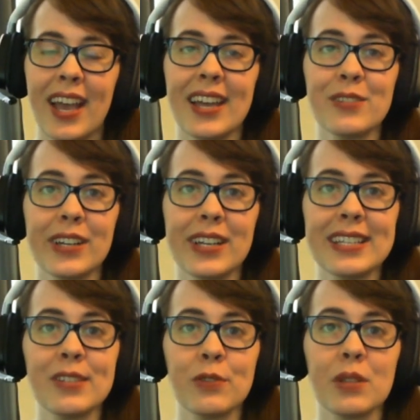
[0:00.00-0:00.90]
and it's very
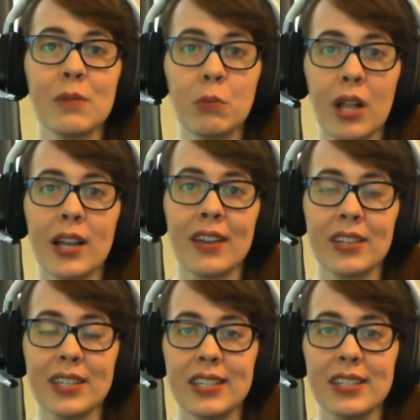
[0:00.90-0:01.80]
easy for them to block out
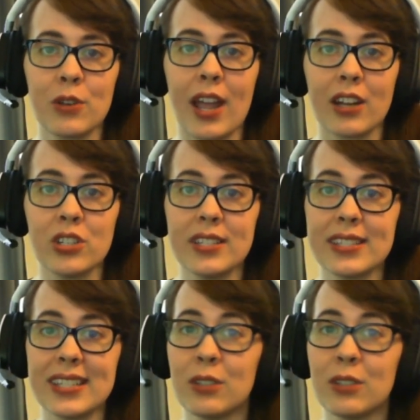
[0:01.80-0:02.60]
any distractions.